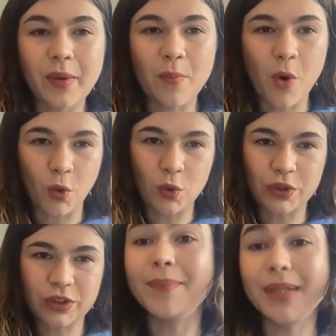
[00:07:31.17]

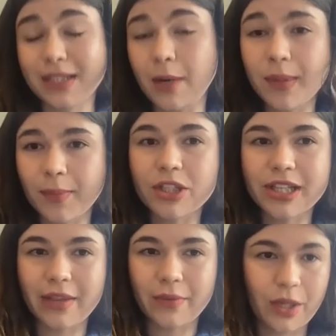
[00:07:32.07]
bold, but some people said,